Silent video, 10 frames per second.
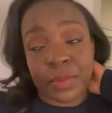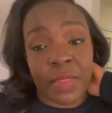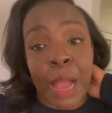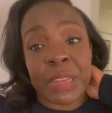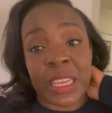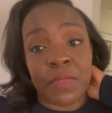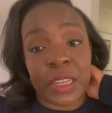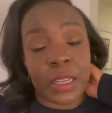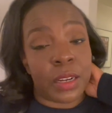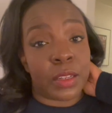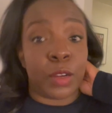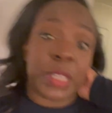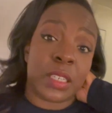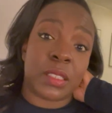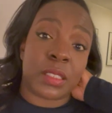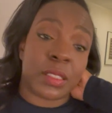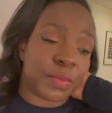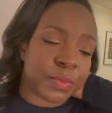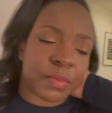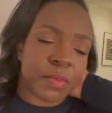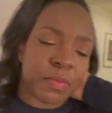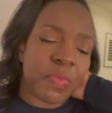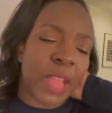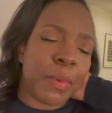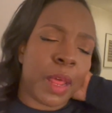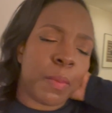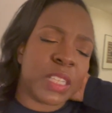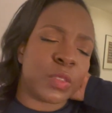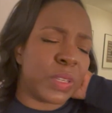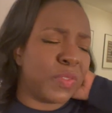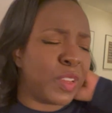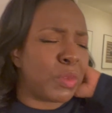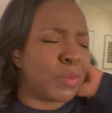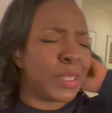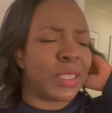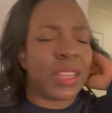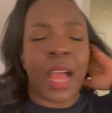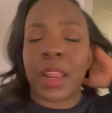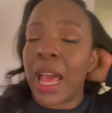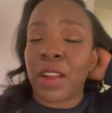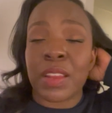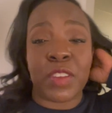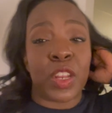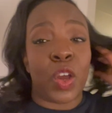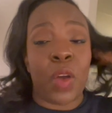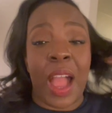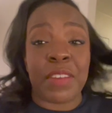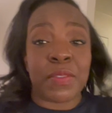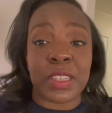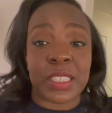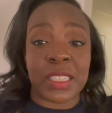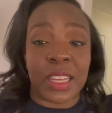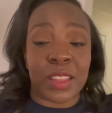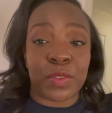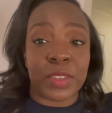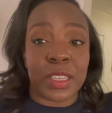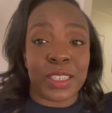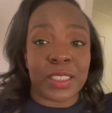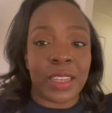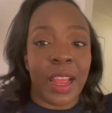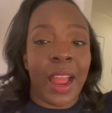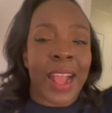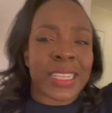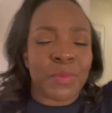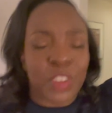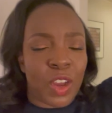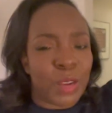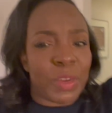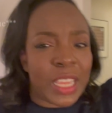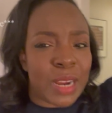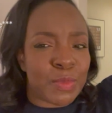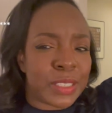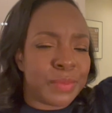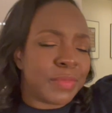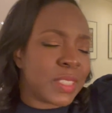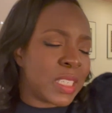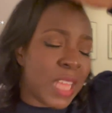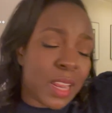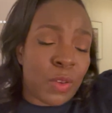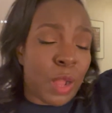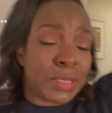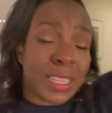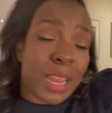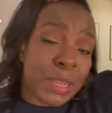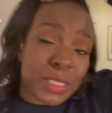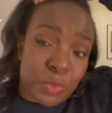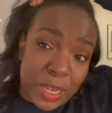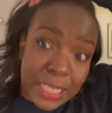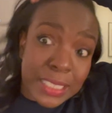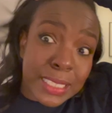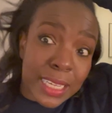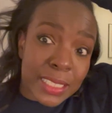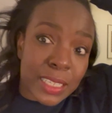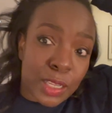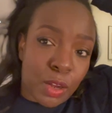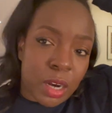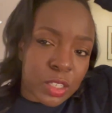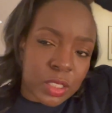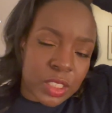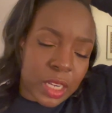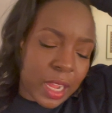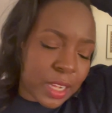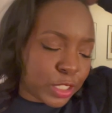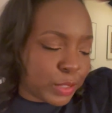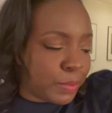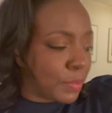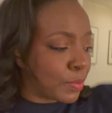I'm gonna leave it in there though because I'm not about to refilm it, but I, I don't even know. I haven't even looked at the other footage because I'm vlogging on my camera because I, I was not about to bring a DSLR to Chicago.